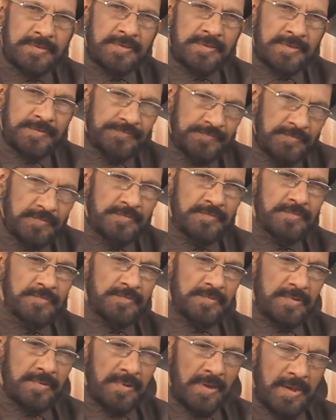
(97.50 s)
if you
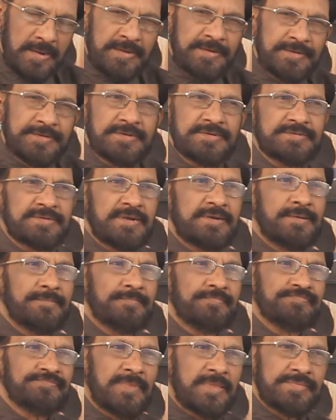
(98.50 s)
are interested,
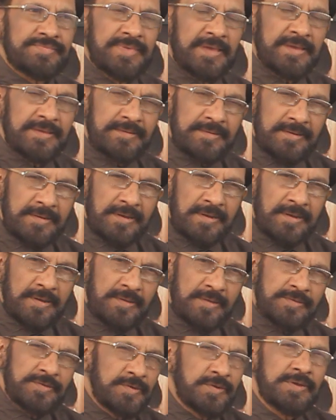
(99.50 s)
then
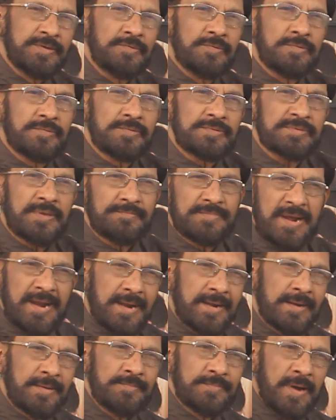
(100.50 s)
you give some
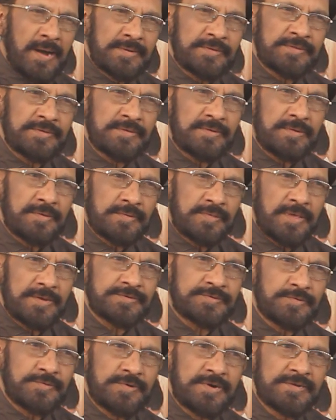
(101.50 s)
random marks to the
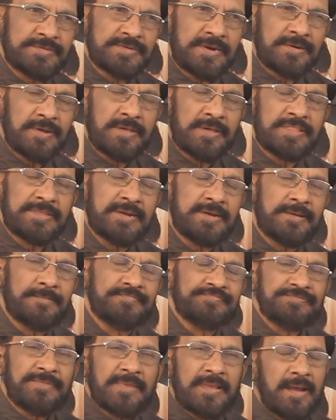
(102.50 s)
students and all that,
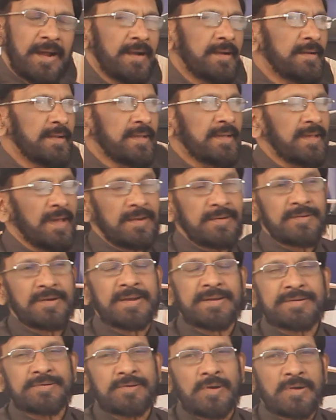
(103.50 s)
and
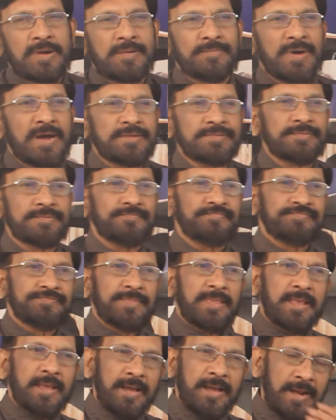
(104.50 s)
calculate total marks
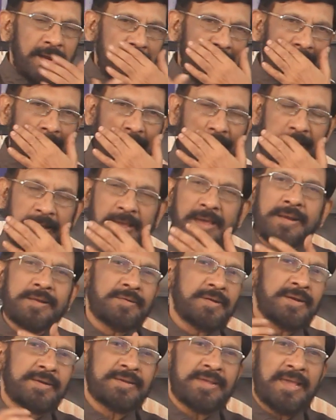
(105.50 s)
and
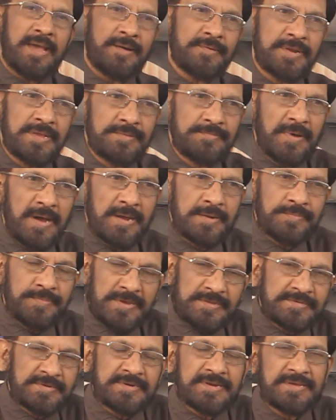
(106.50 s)
calculate average mark
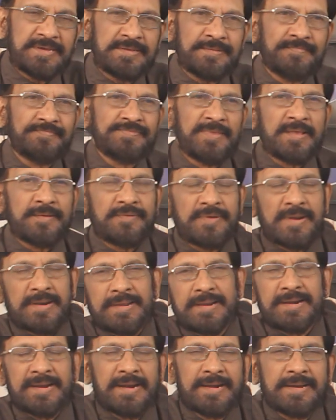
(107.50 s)
percentage. For
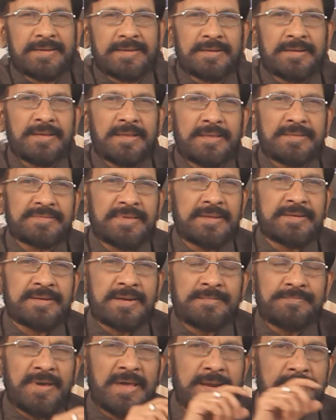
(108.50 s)
grading,
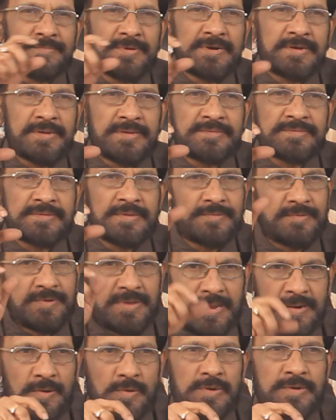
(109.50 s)
certain parameters we
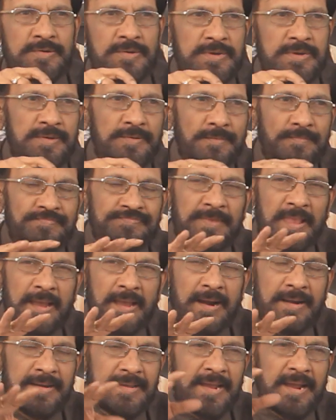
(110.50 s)
are going to give,
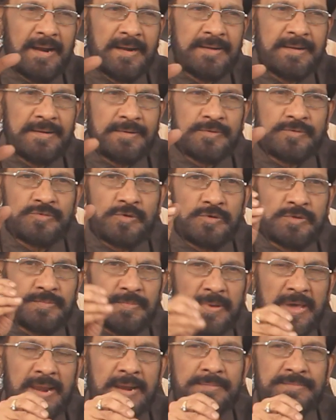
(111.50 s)
and according to those
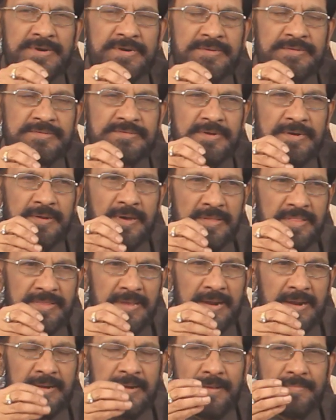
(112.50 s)
parameters and all
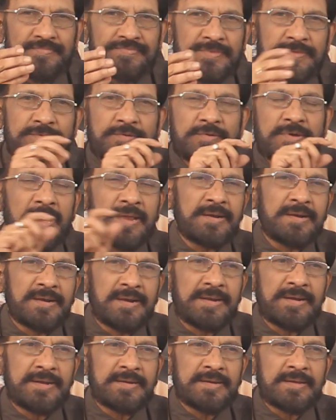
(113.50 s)
that, you
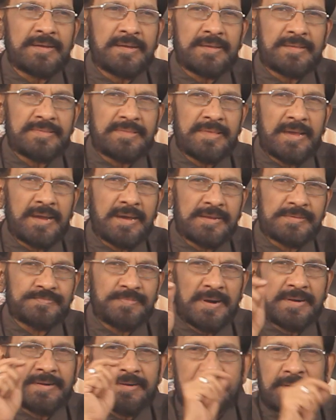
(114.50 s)
calculate the
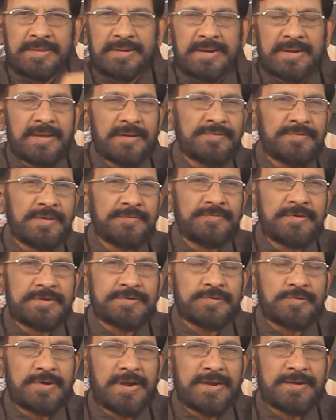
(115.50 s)
corresponding grade of every
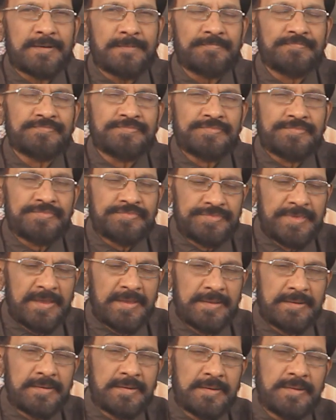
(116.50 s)
student.
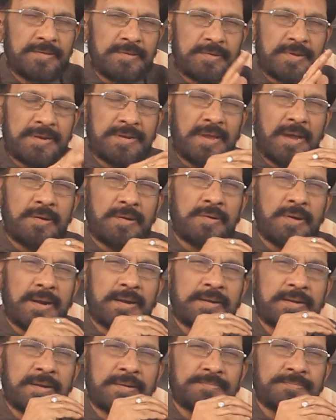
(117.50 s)
Then you can have
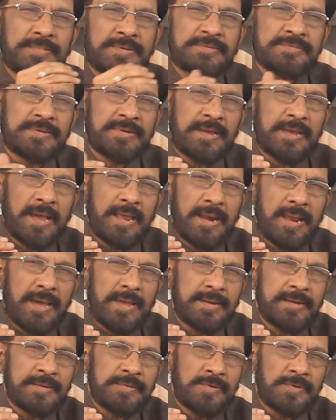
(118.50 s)
100%
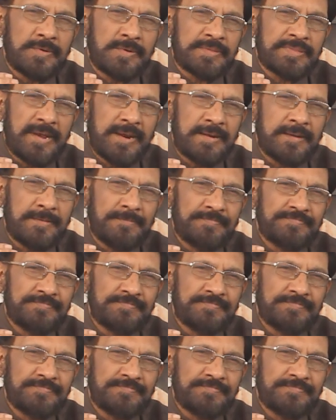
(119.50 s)
clarity over that.